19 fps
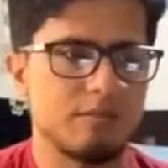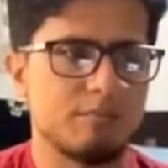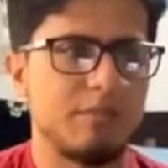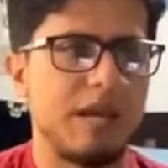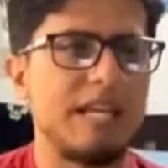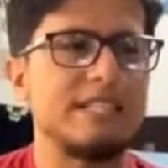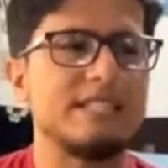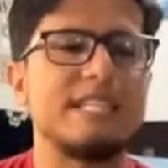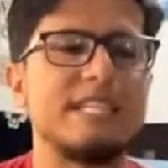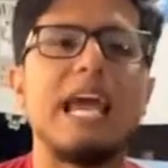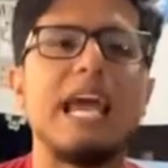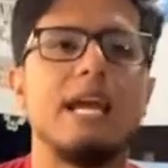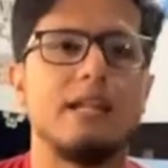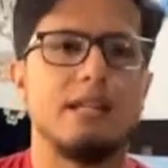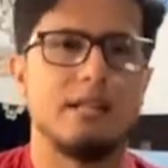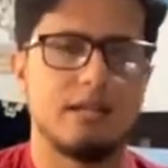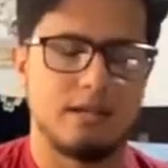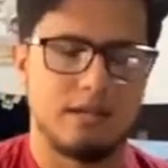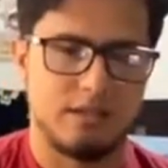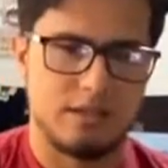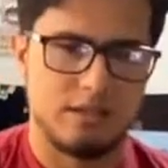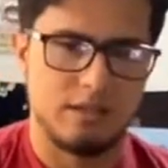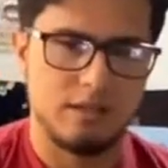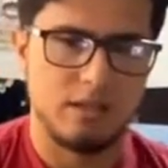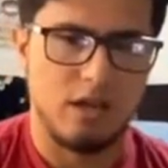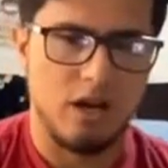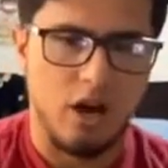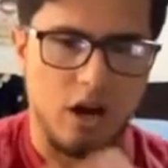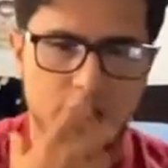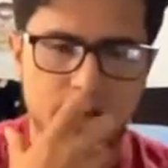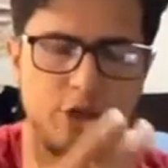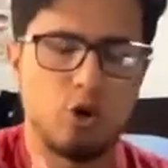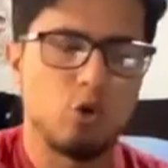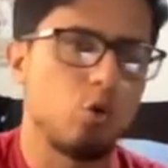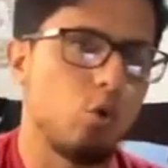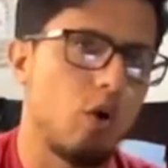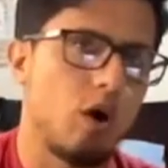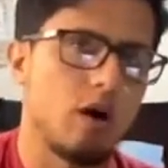maintain the
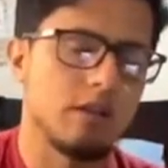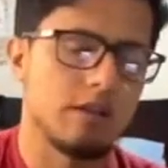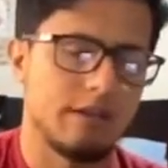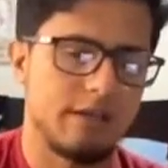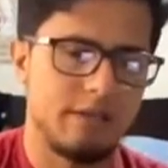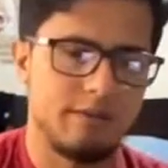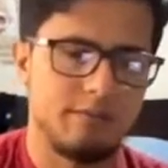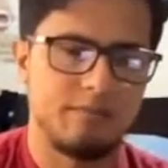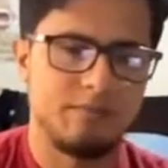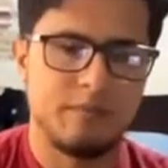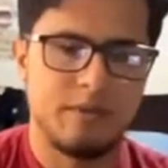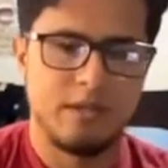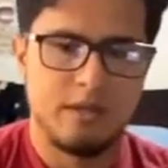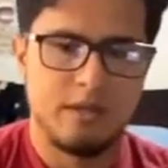audio quality.